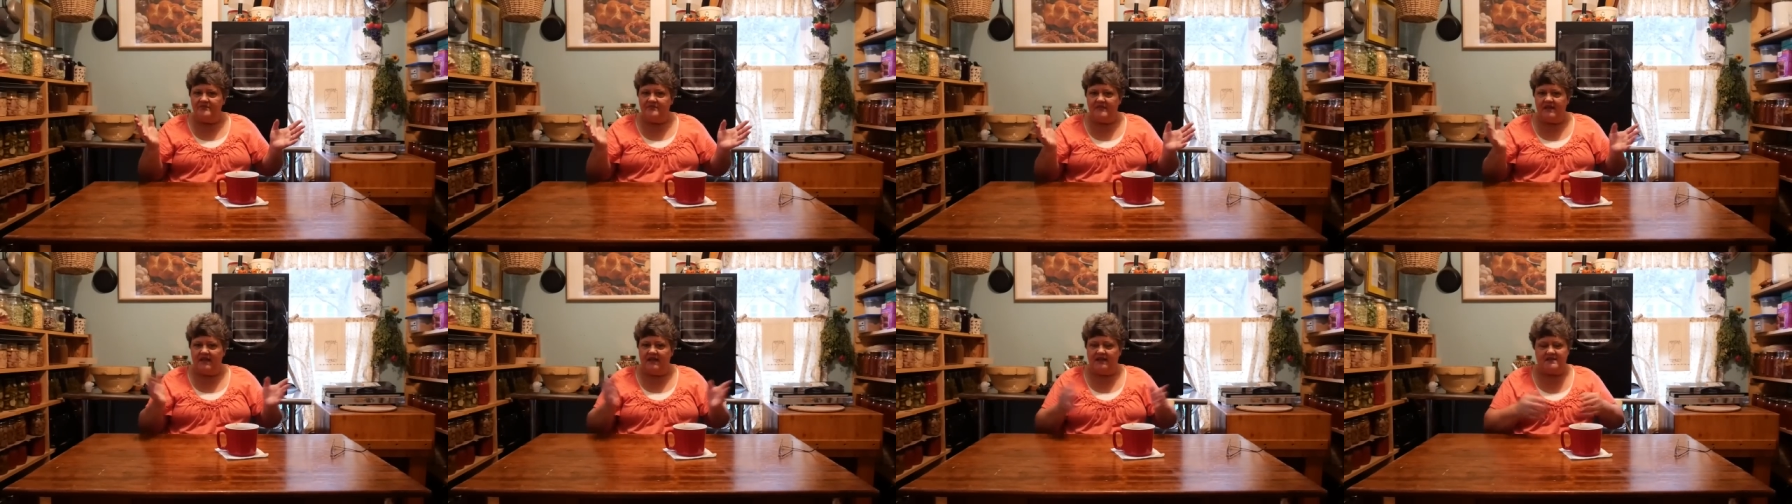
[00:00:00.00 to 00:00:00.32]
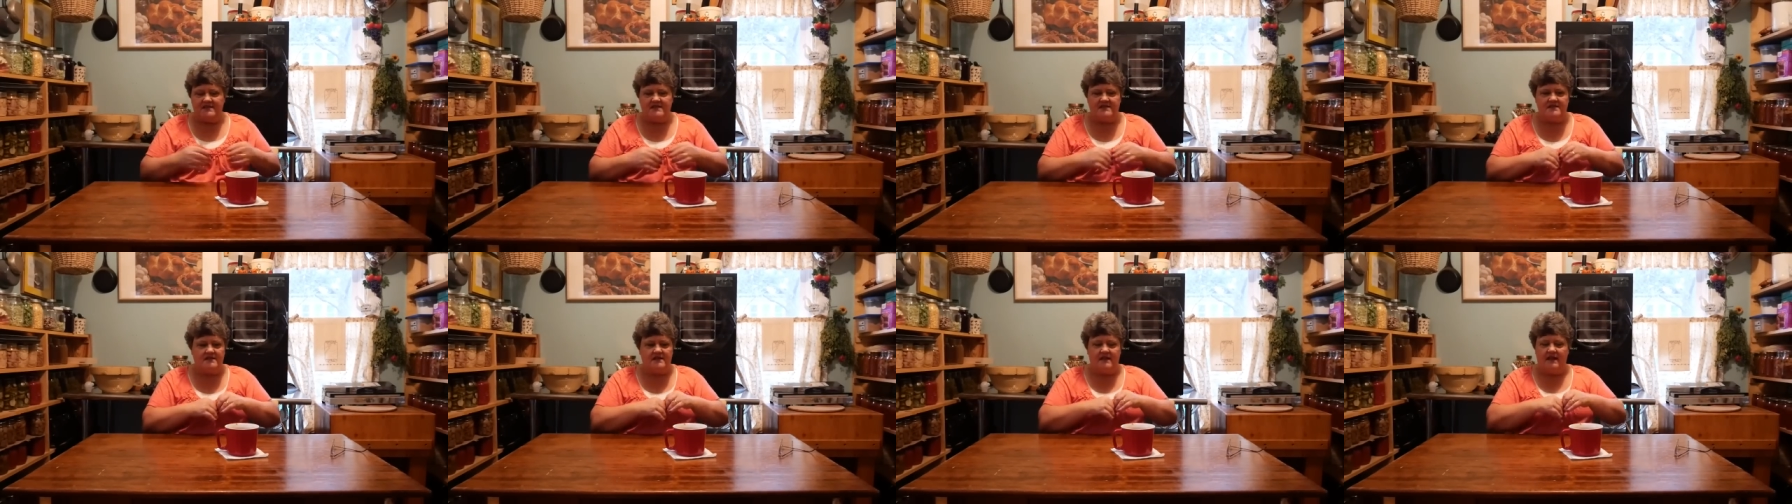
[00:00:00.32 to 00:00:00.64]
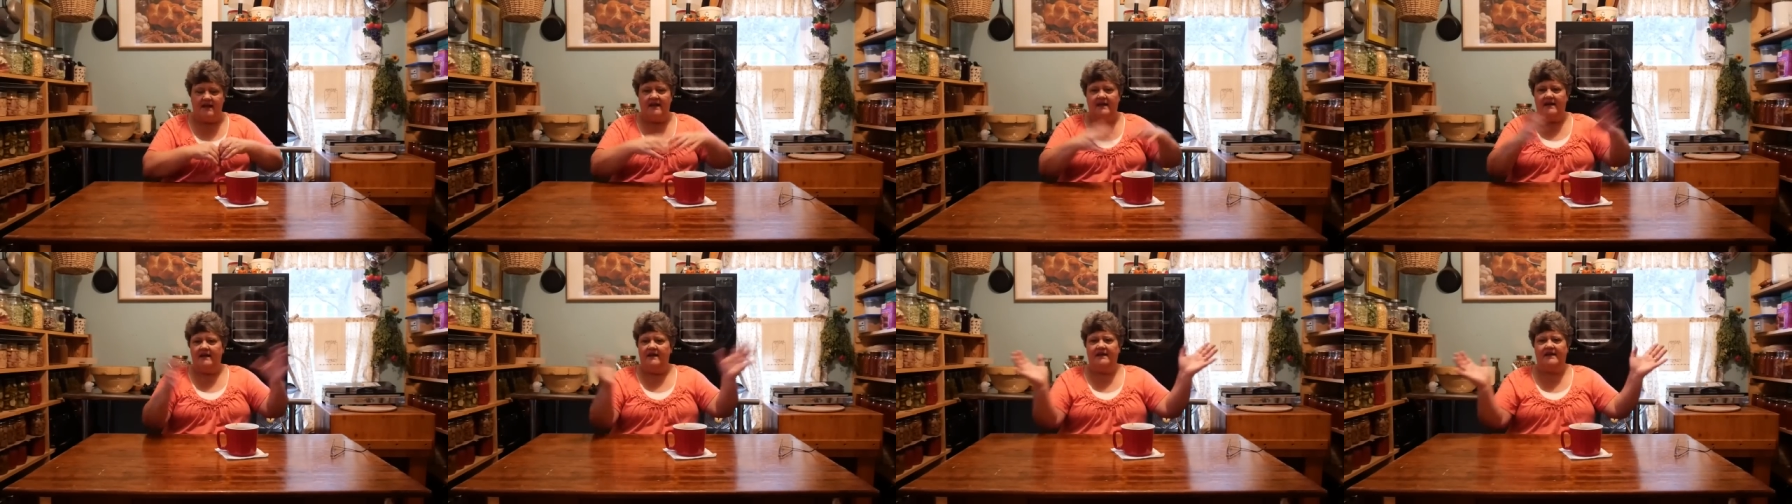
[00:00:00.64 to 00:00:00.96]
that's,
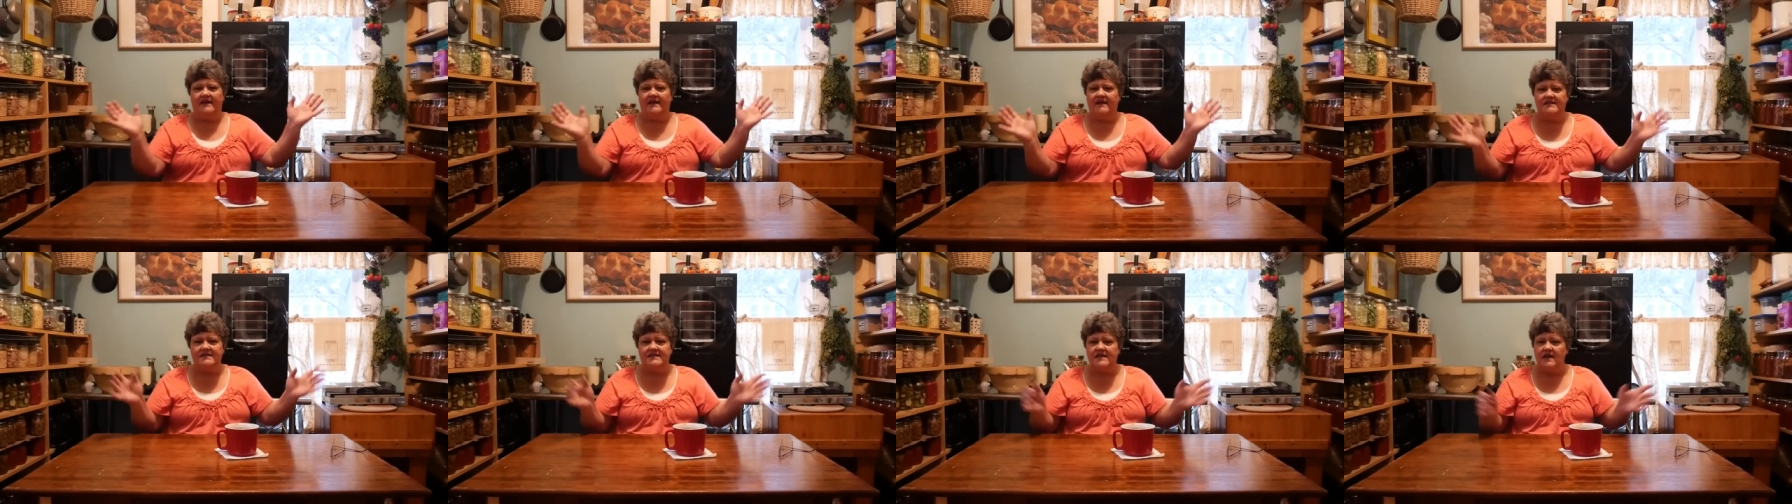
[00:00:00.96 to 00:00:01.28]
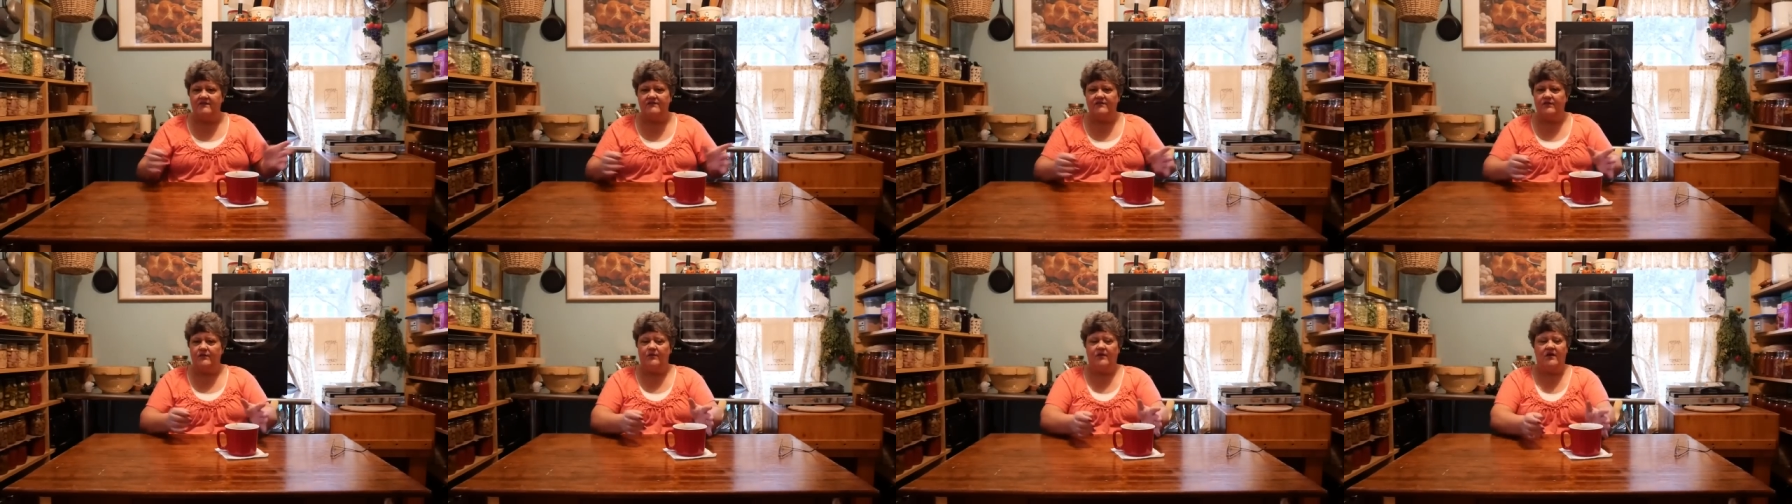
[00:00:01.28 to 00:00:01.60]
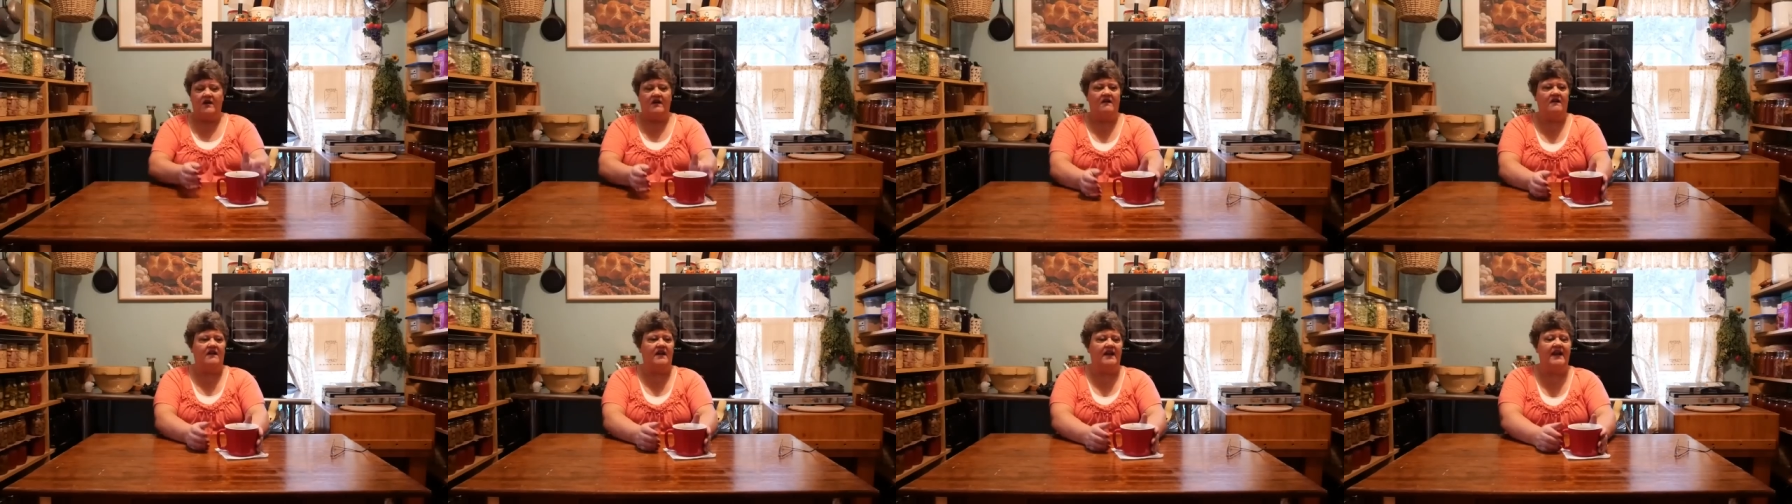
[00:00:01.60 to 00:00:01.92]
it, it gets everywhere.